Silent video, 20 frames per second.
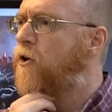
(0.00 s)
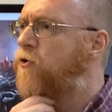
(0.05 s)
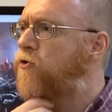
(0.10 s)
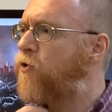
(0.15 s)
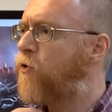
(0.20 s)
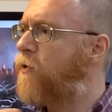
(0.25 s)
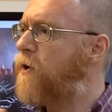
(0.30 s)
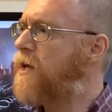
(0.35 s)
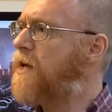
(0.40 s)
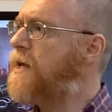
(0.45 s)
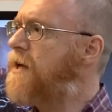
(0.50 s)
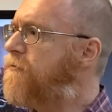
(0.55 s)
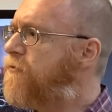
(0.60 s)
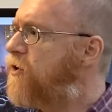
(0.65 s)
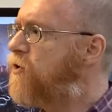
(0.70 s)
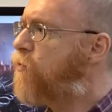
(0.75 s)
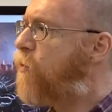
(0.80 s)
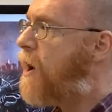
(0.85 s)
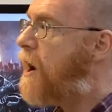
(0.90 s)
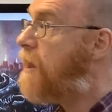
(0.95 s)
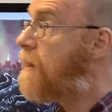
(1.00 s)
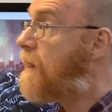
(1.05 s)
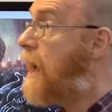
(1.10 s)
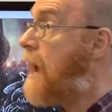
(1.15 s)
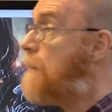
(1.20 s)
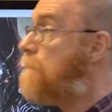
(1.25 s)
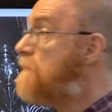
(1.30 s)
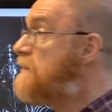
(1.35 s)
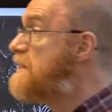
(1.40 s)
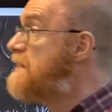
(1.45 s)
So even while
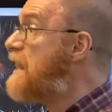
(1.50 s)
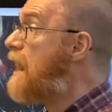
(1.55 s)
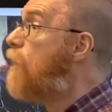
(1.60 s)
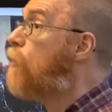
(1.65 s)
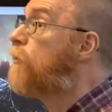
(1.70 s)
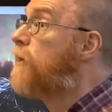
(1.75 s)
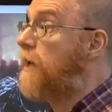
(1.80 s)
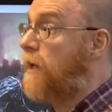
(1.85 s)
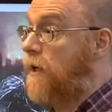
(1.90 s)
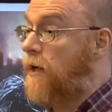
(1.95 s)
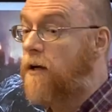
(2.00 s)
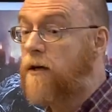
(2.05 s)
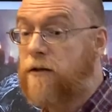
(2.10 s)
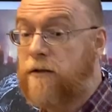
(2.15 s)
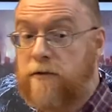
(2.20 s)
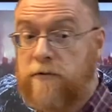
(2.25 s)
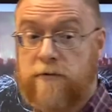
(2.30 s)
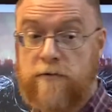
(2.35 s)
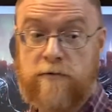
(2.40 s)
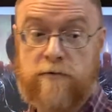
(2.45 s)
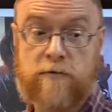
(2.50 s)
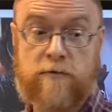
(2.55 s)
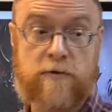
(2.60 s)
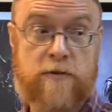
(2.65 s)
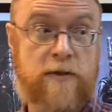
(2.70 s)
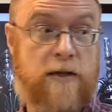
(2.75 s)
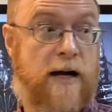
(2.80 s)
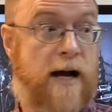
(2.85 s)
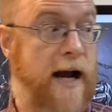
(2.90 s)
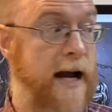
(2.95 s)
I'm doubting,
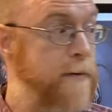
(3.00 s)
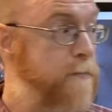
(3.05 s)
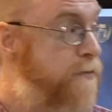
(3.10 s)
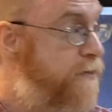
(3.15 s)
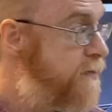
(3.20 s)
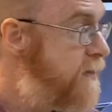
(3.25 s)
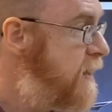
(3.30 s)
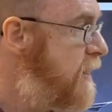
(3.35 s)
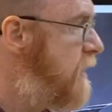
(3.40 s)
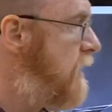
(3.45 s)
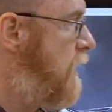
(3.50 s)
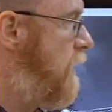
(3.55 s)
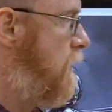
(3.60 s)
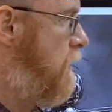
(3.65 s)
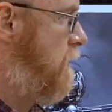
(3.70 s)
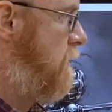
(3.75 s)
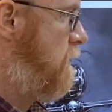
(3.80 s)
I'm thinking.